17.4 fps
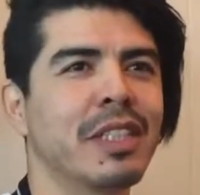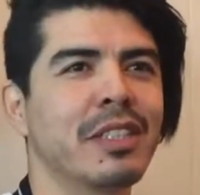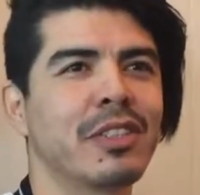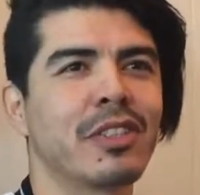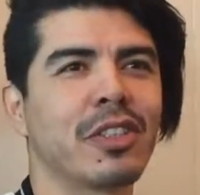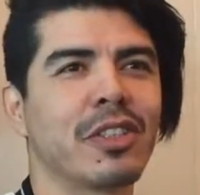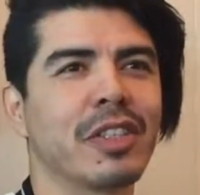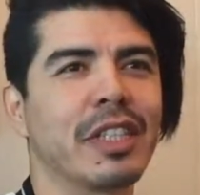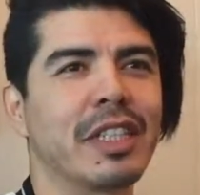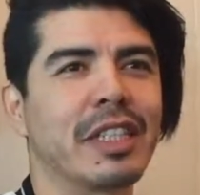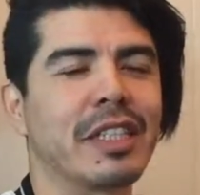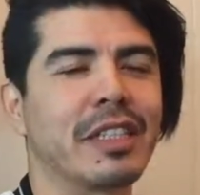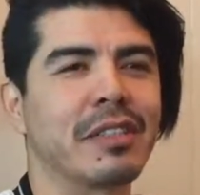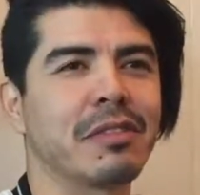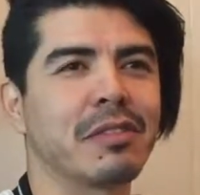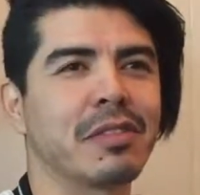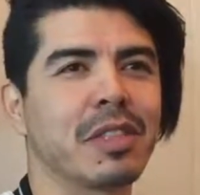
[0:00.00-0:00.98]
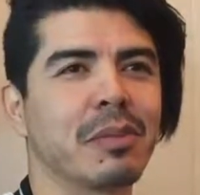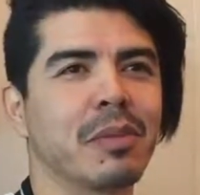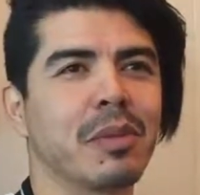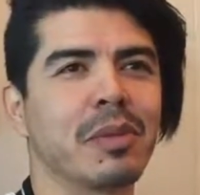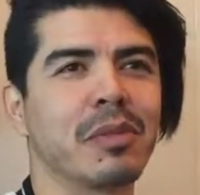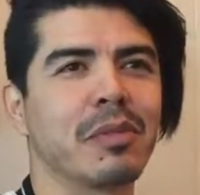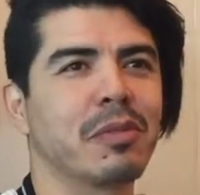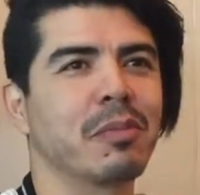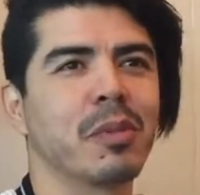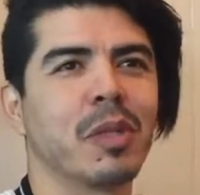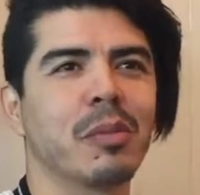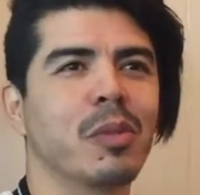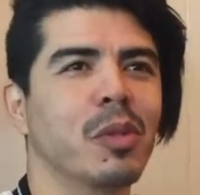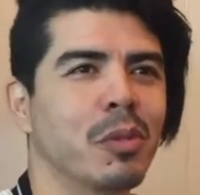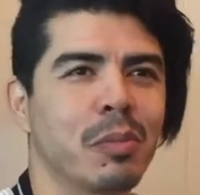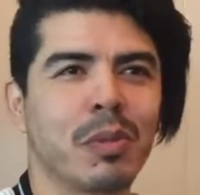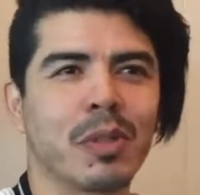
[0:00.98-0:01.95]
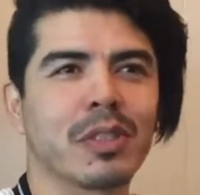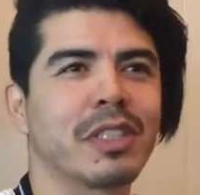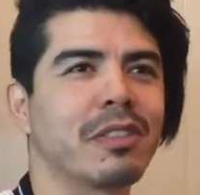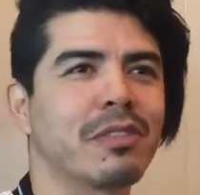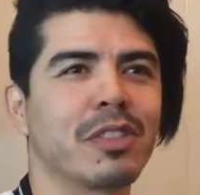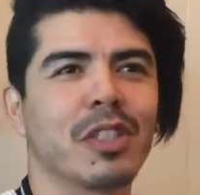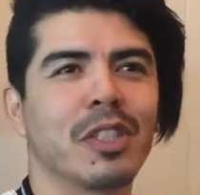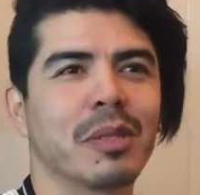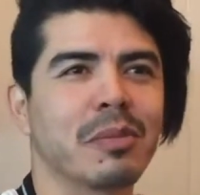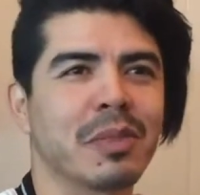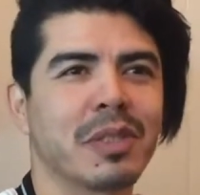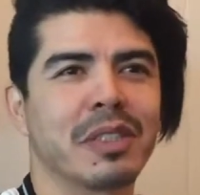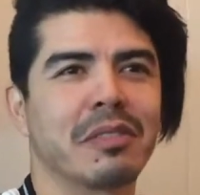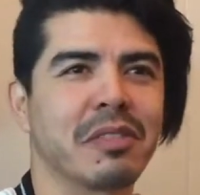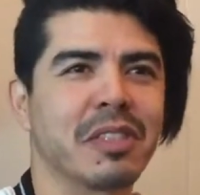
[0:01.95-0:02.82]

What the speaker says: Certainly, some of my more positive times,